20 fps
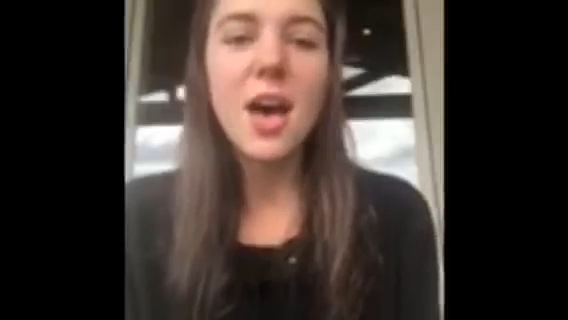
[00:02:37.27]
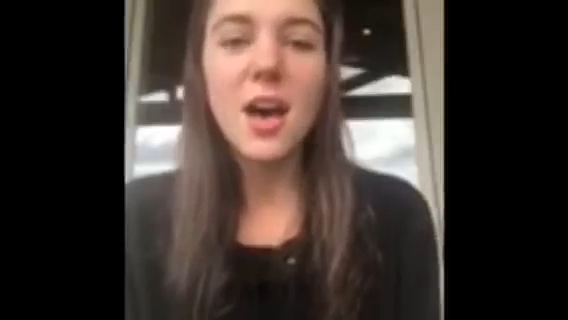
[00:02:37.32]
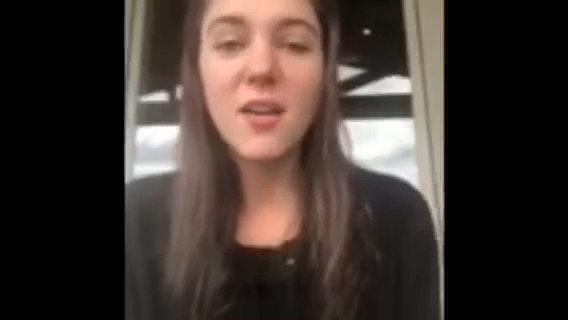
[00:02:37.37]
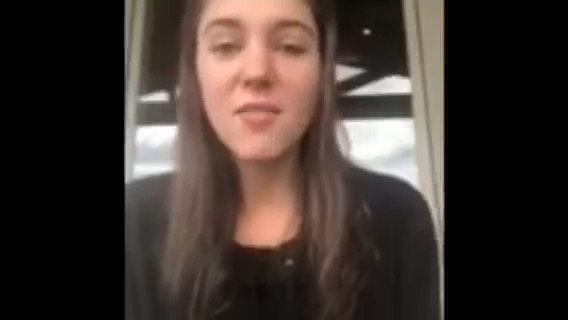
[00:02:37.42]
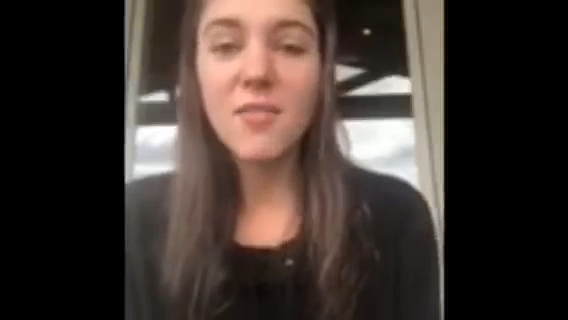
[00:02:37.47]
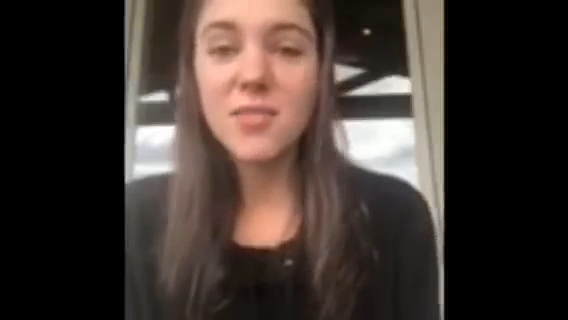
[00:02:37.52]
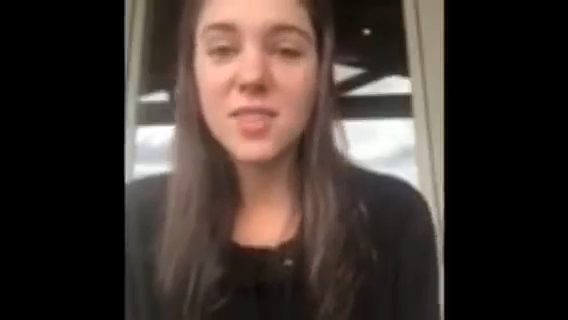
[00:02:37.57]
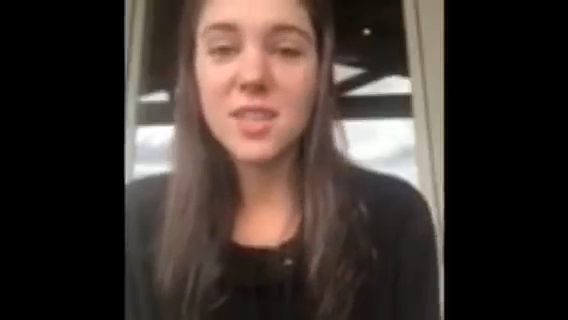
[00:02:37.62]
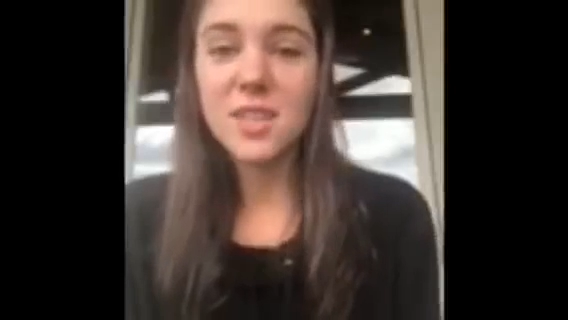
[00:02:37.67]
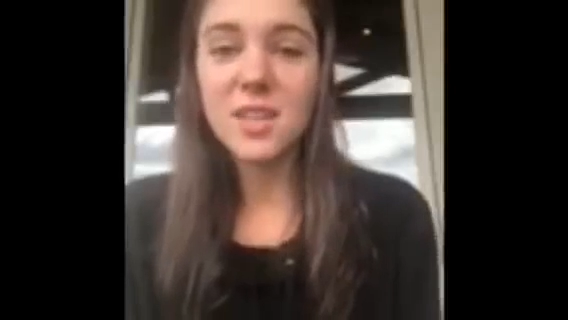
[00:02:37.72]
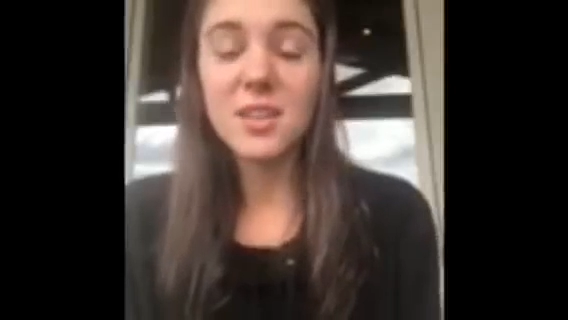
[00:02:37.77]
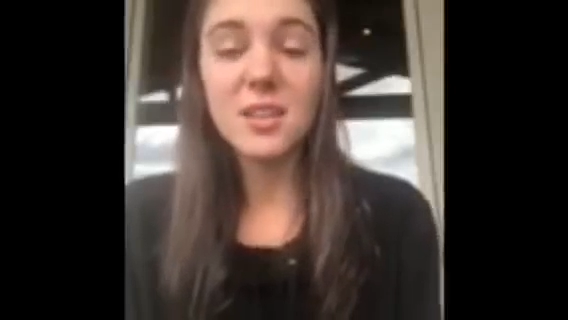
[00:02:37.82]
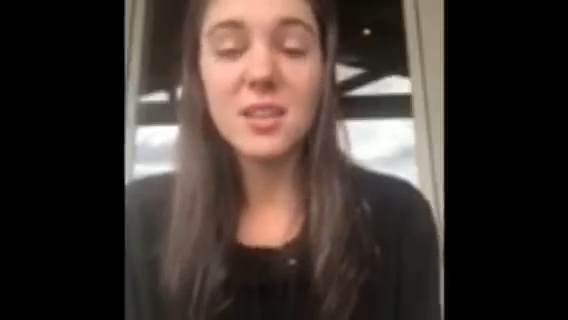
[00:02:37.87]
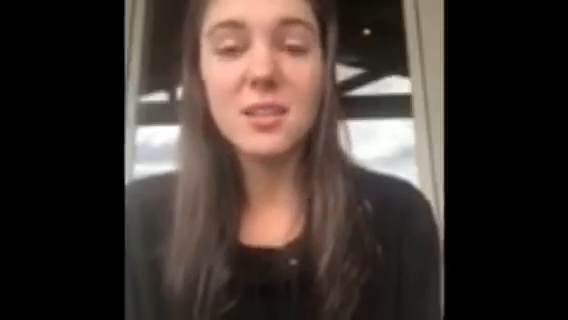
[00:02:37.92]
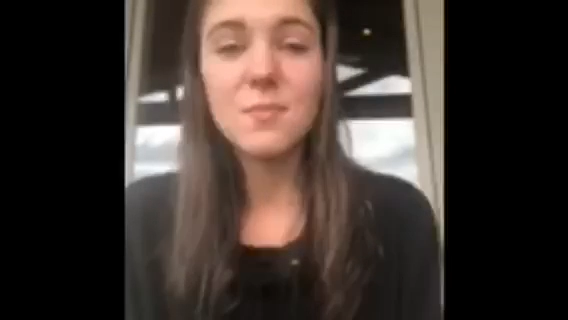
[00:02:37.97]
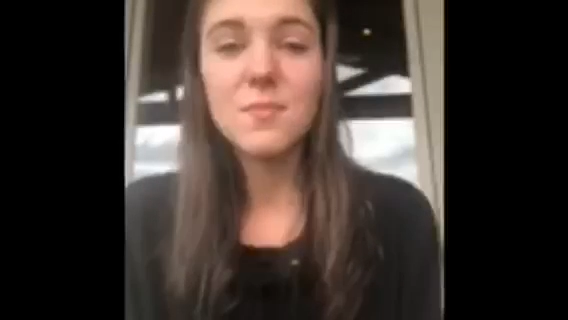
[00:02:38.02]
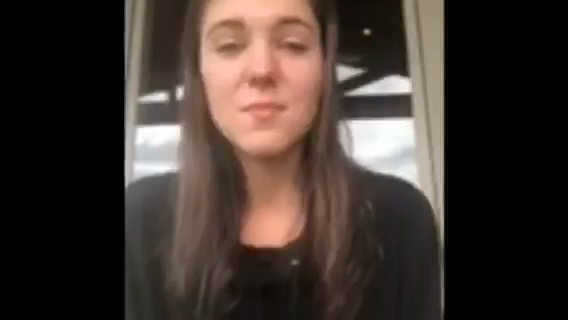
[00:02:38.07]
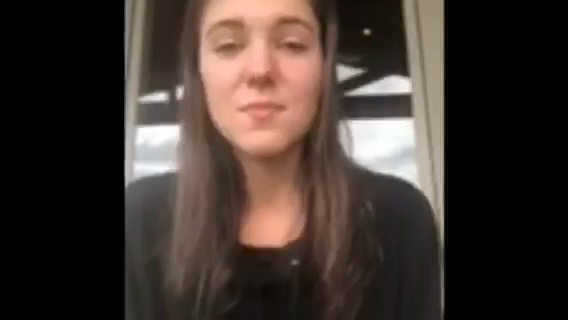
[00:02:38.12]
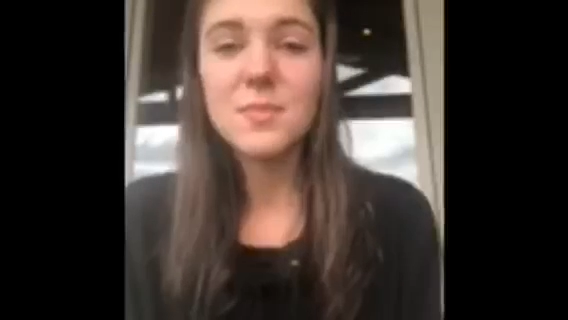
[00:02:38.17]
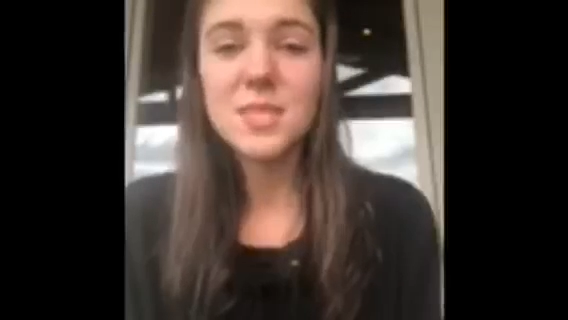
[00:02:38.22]
of
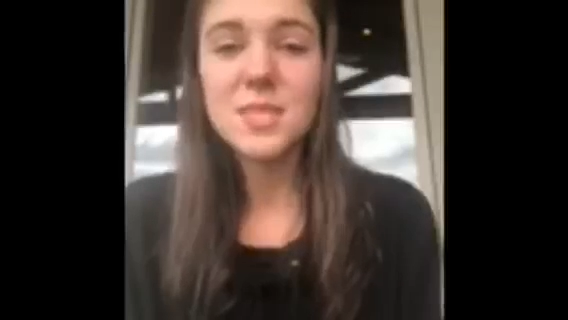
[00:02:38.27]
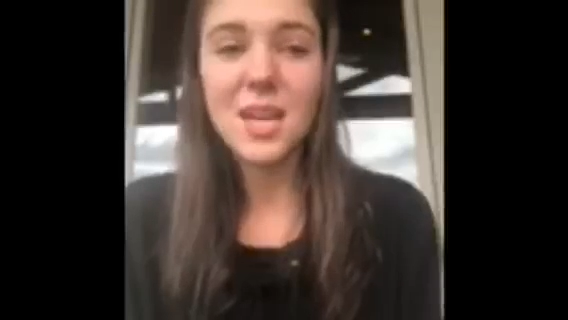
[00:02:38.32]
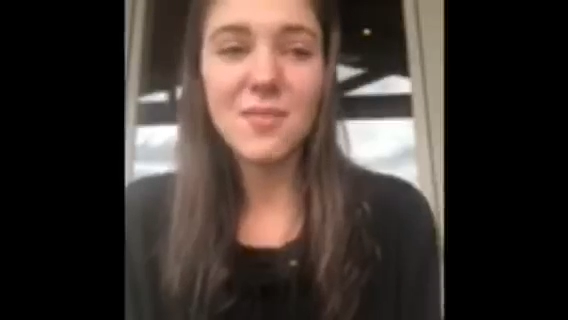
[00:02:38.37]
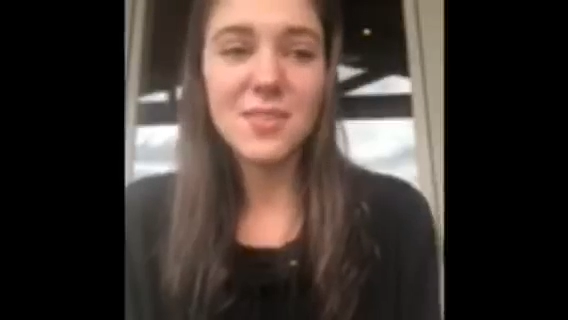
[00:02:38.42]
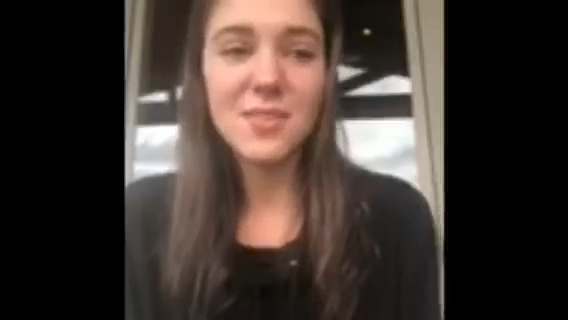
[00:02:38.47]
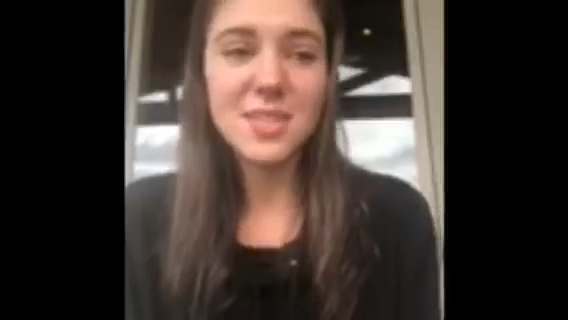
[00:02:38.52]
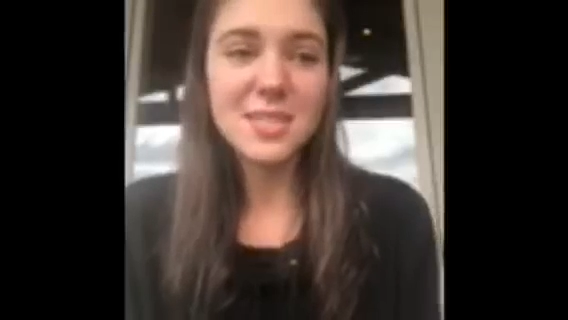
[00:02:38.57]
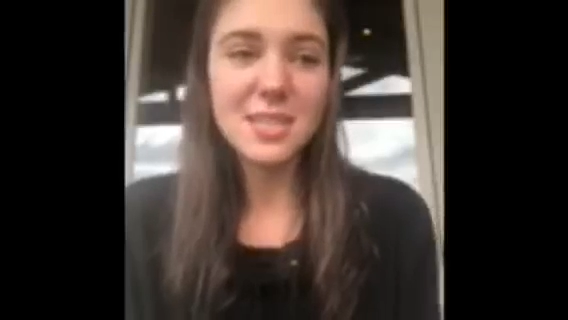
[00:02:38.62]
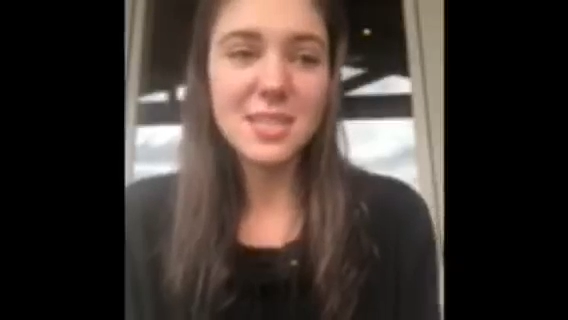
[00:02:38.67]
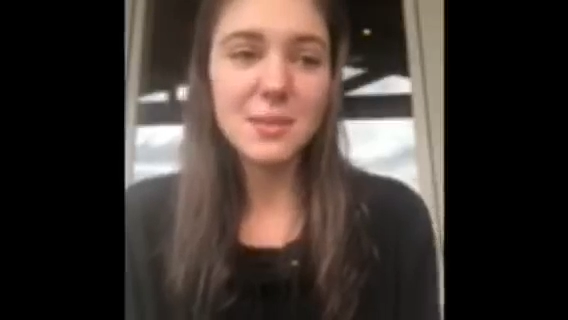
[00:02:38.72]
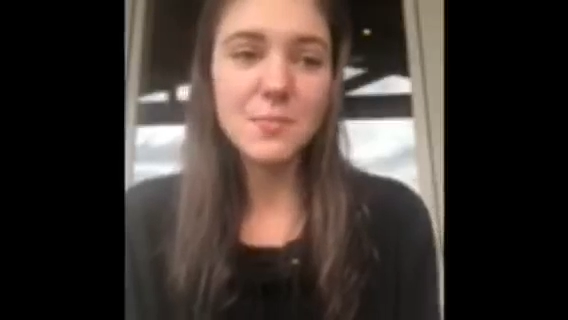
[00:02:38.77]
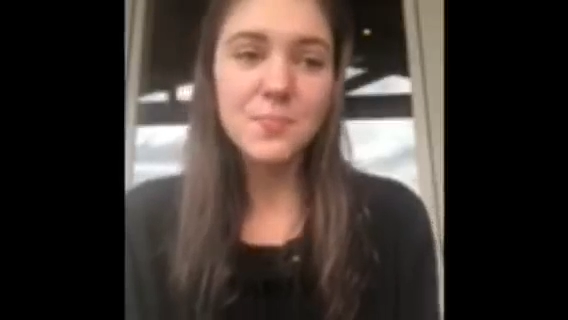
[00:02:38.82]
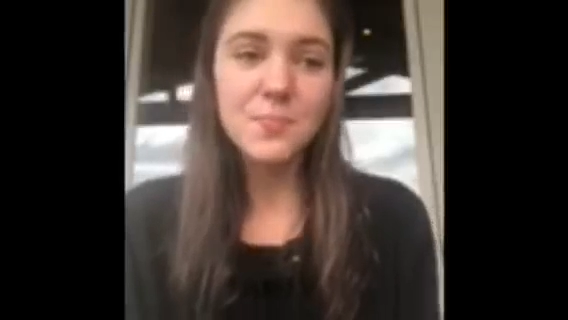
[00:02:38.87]
the deficit.